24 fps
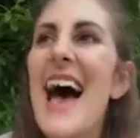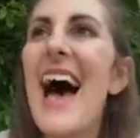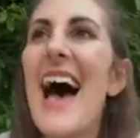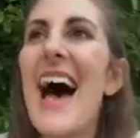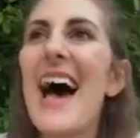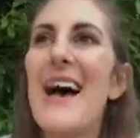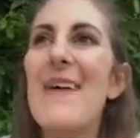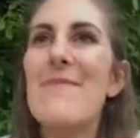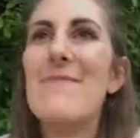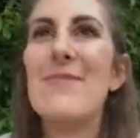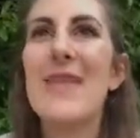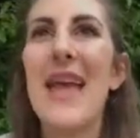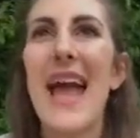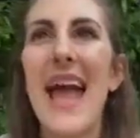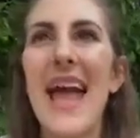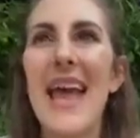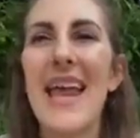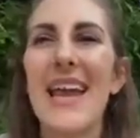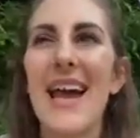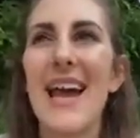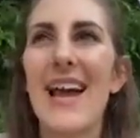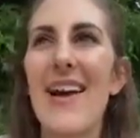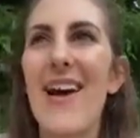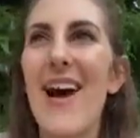
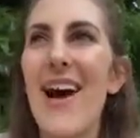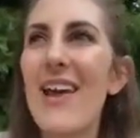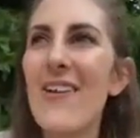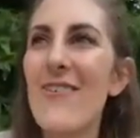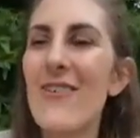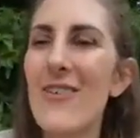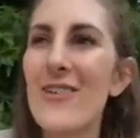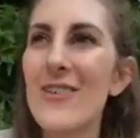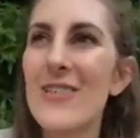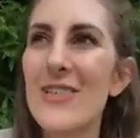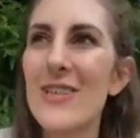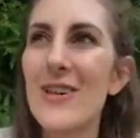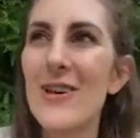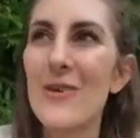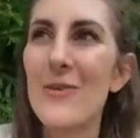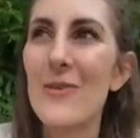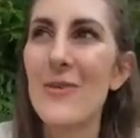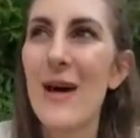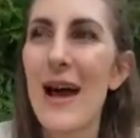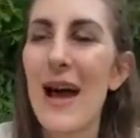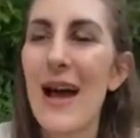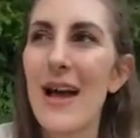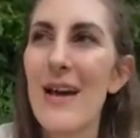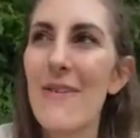And I kind of
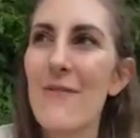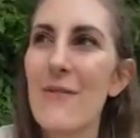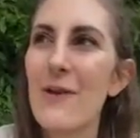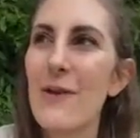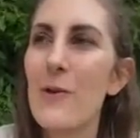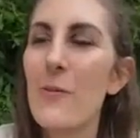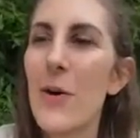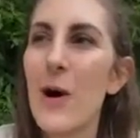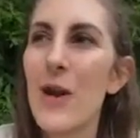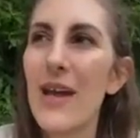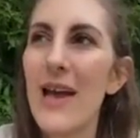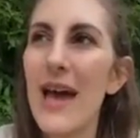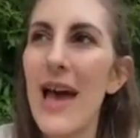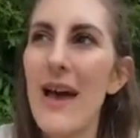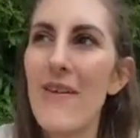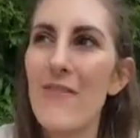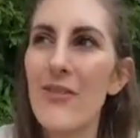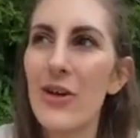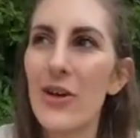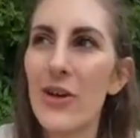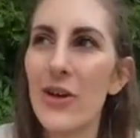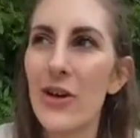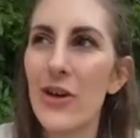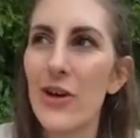also, if you want to
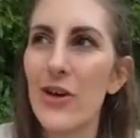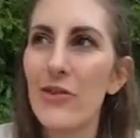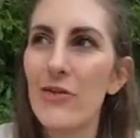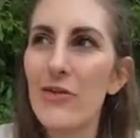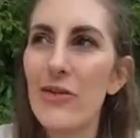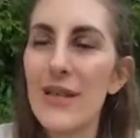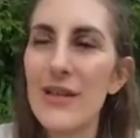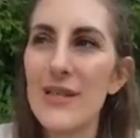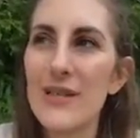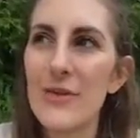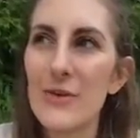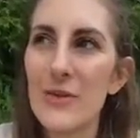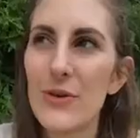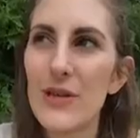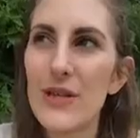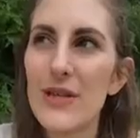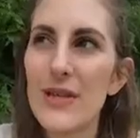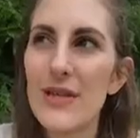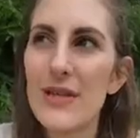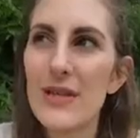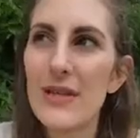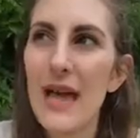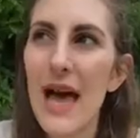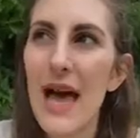have a good
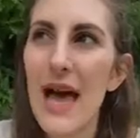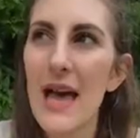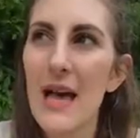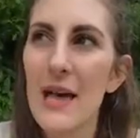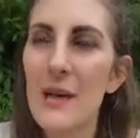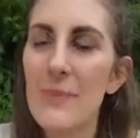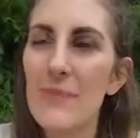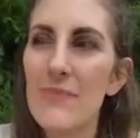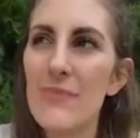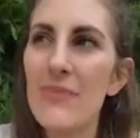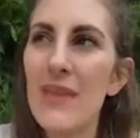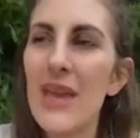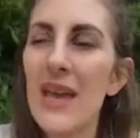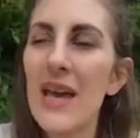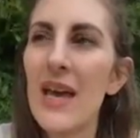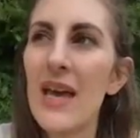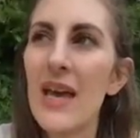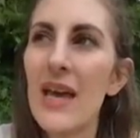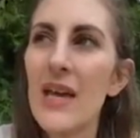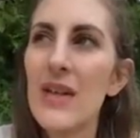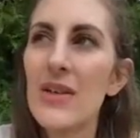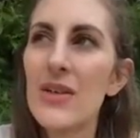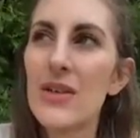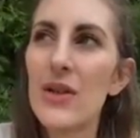resource
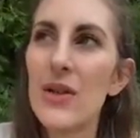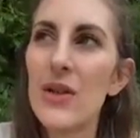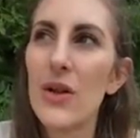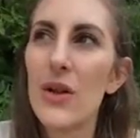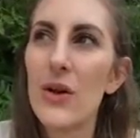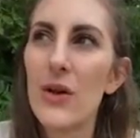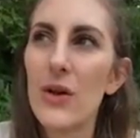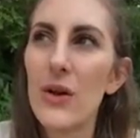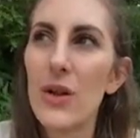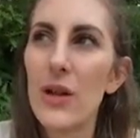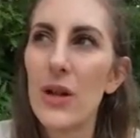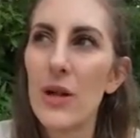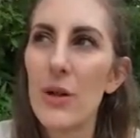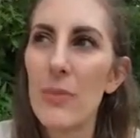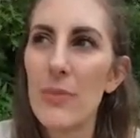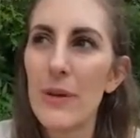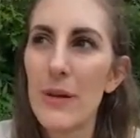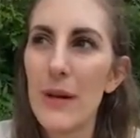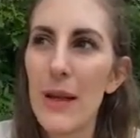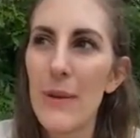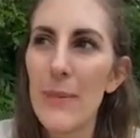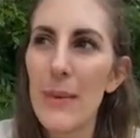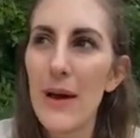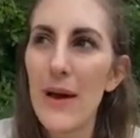to learn a little
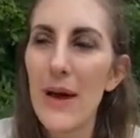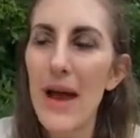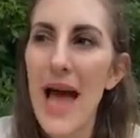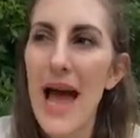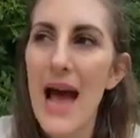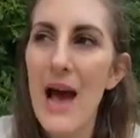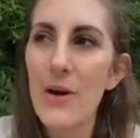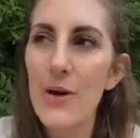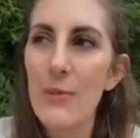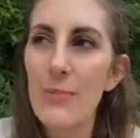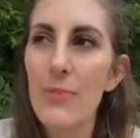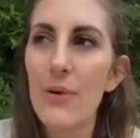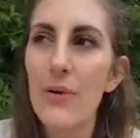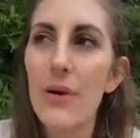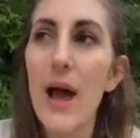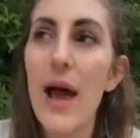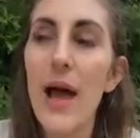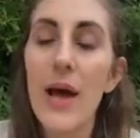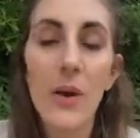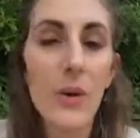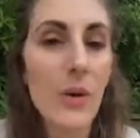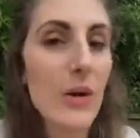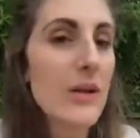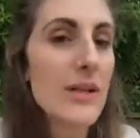bit about how to
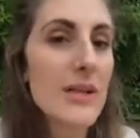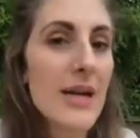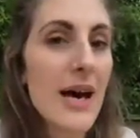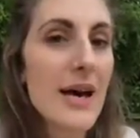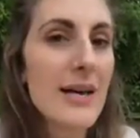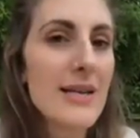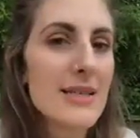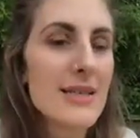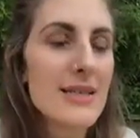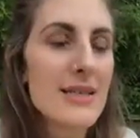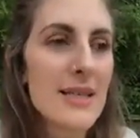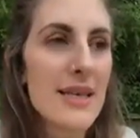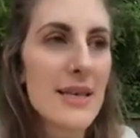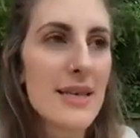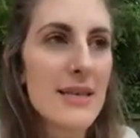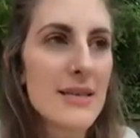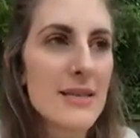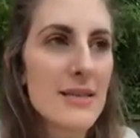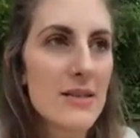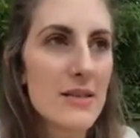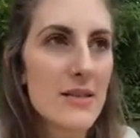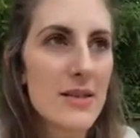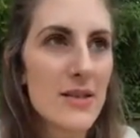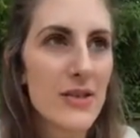prioritize
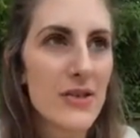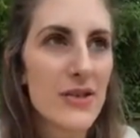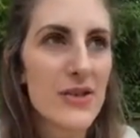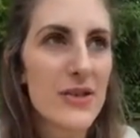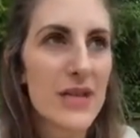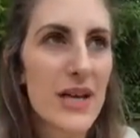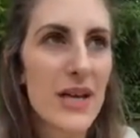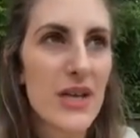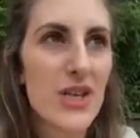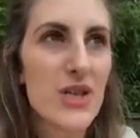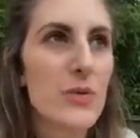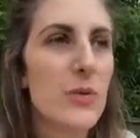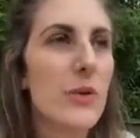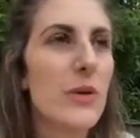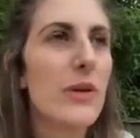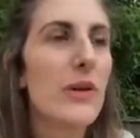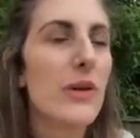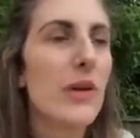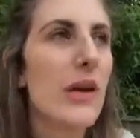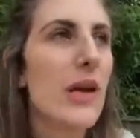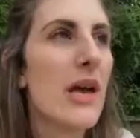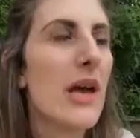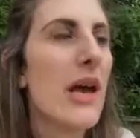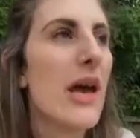things in your
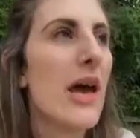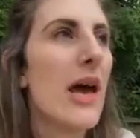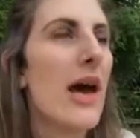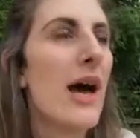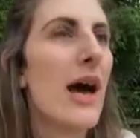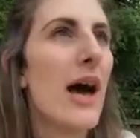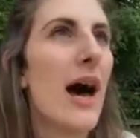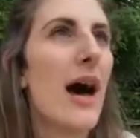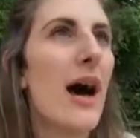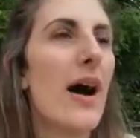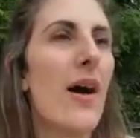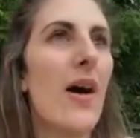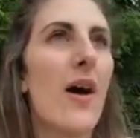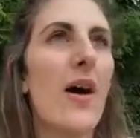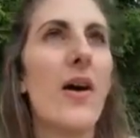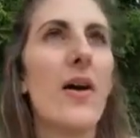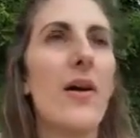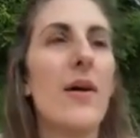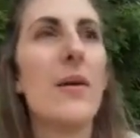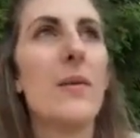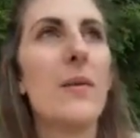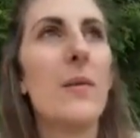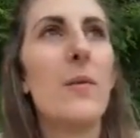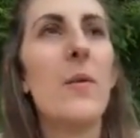schedule,
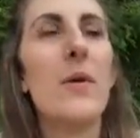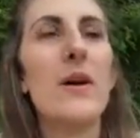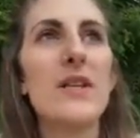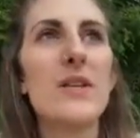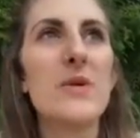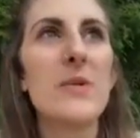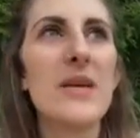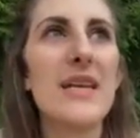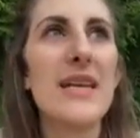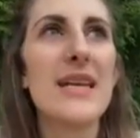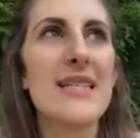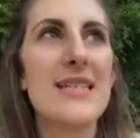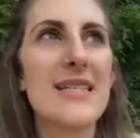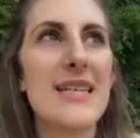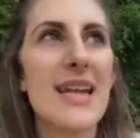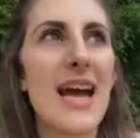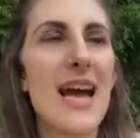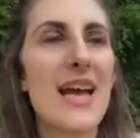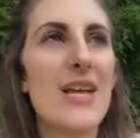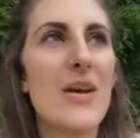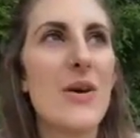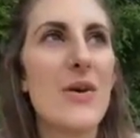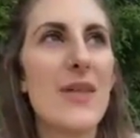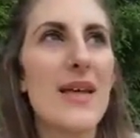which one is it?
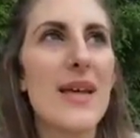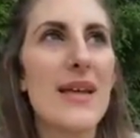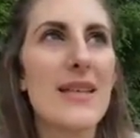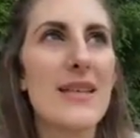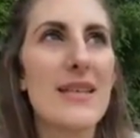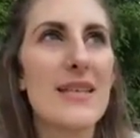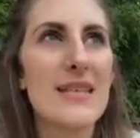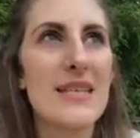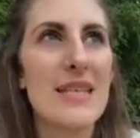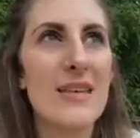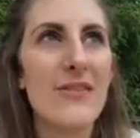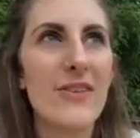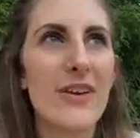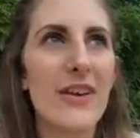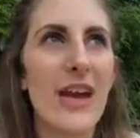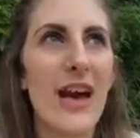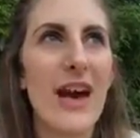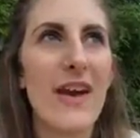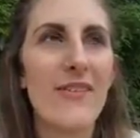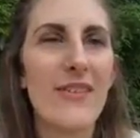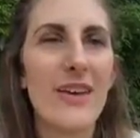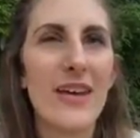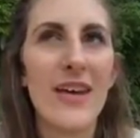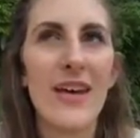I know that Stephen
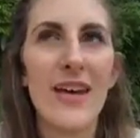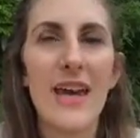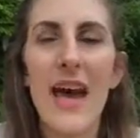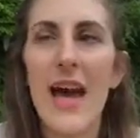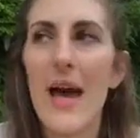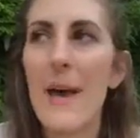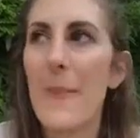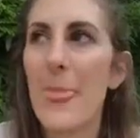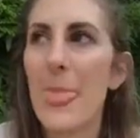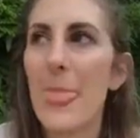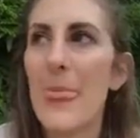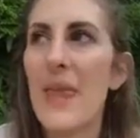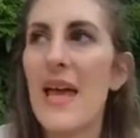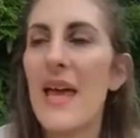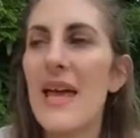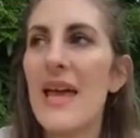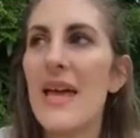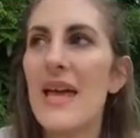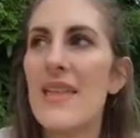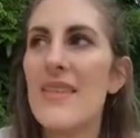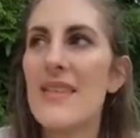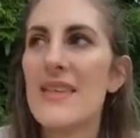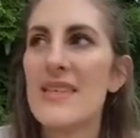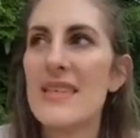Covey,
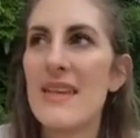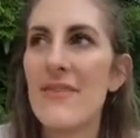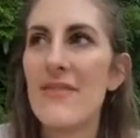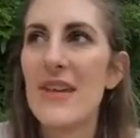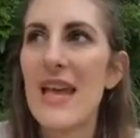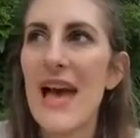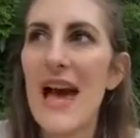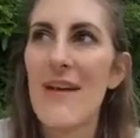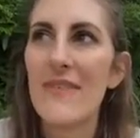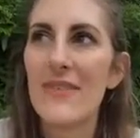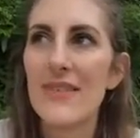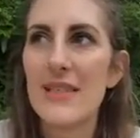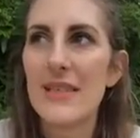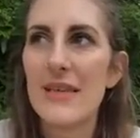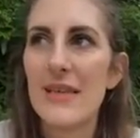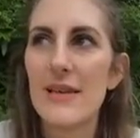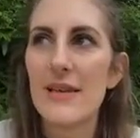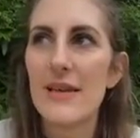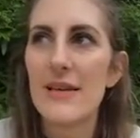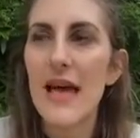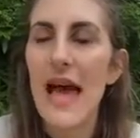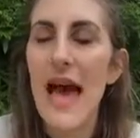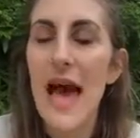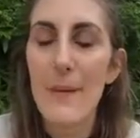The 7 Habits
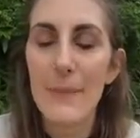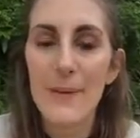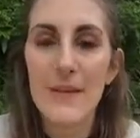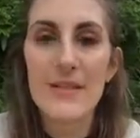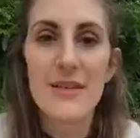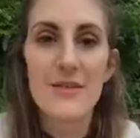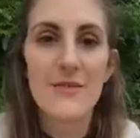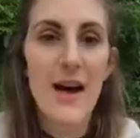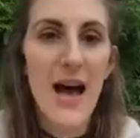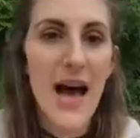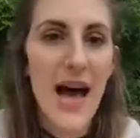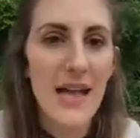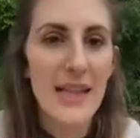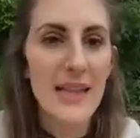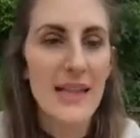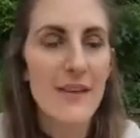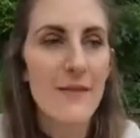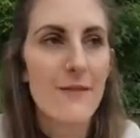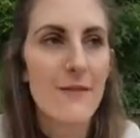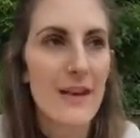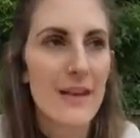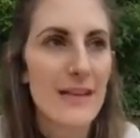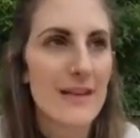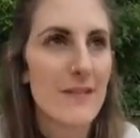of Highly
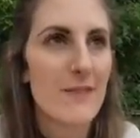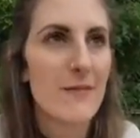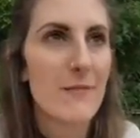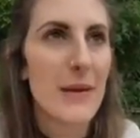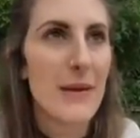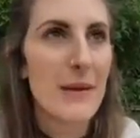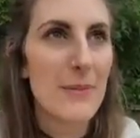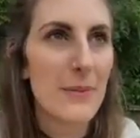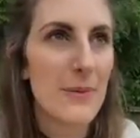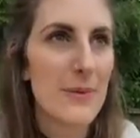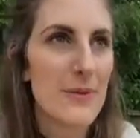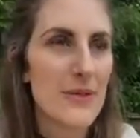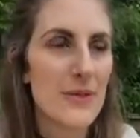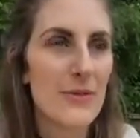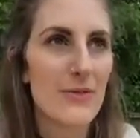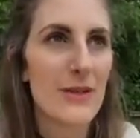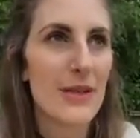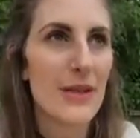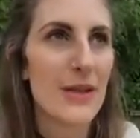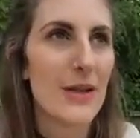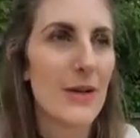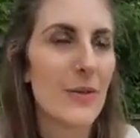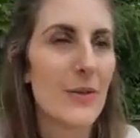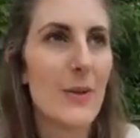Effective People is a
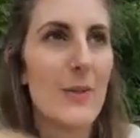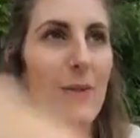really good